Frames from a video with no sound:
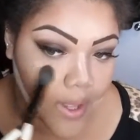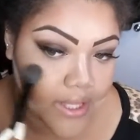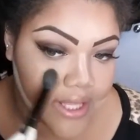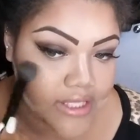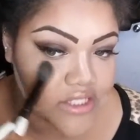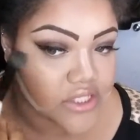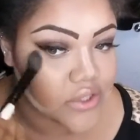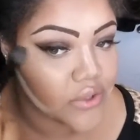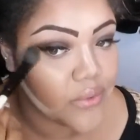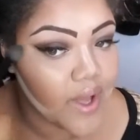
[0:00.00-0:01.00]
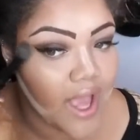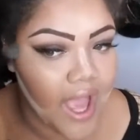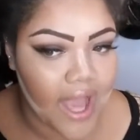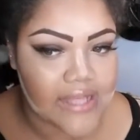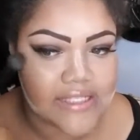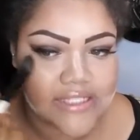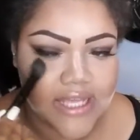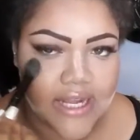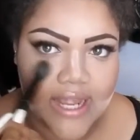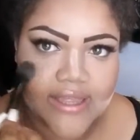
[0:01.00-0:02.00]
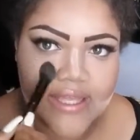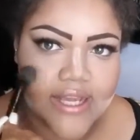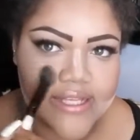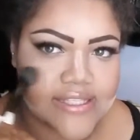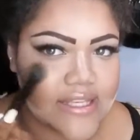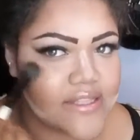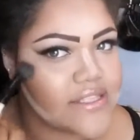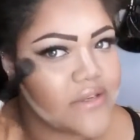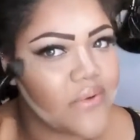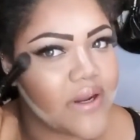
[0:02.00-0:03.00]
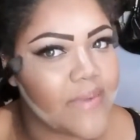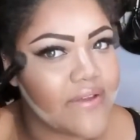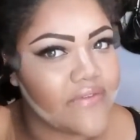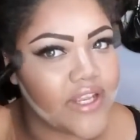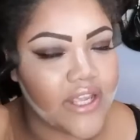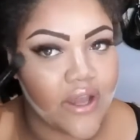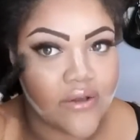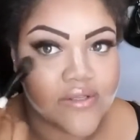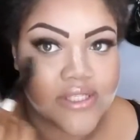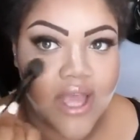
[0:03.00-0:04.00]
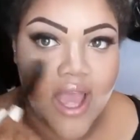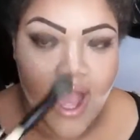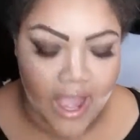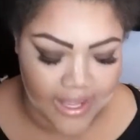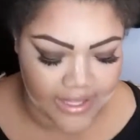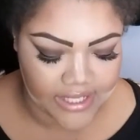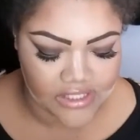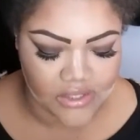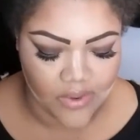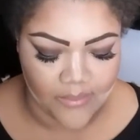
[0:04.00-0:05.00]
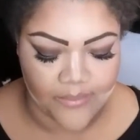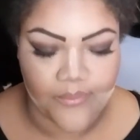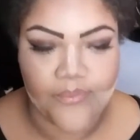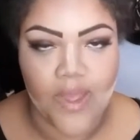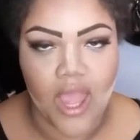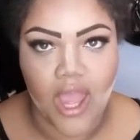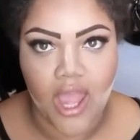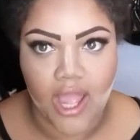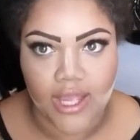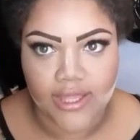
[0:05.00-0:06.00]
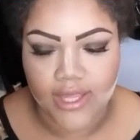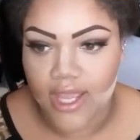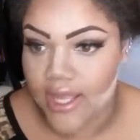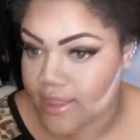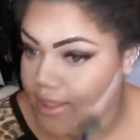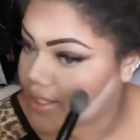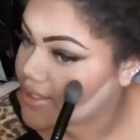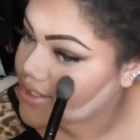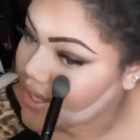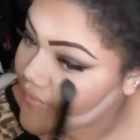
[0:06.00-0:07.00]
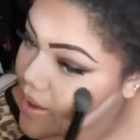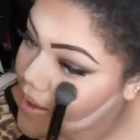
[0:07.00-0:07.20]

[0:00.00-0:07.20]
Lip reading: I like to, as I said, I think I said this in one of my videos, I like to bathe in this stuff,